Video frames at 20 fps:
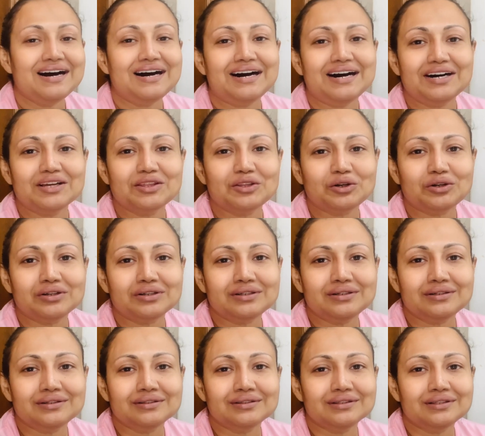I thought
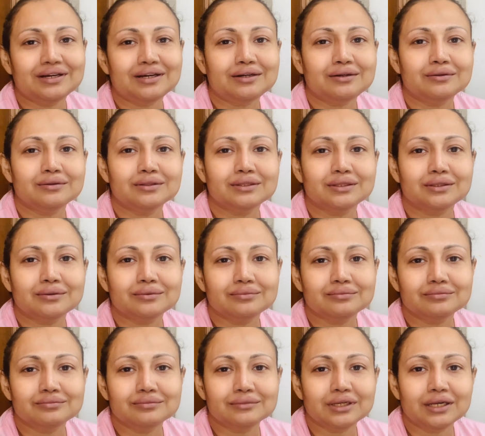that
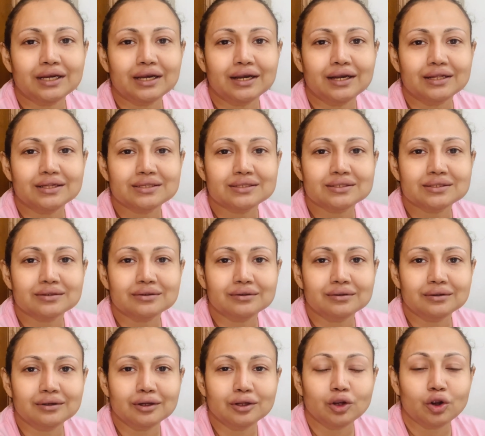it's
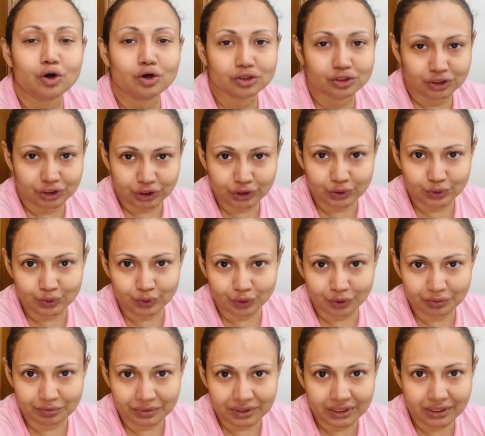a long due
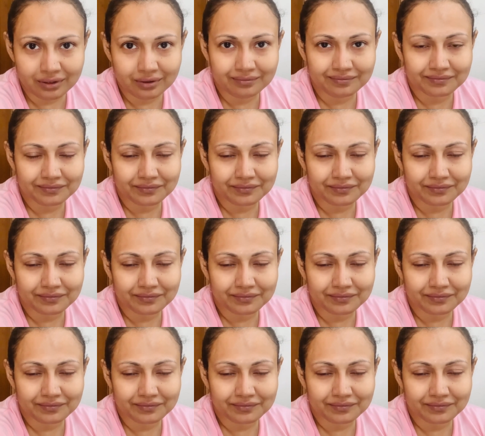on me.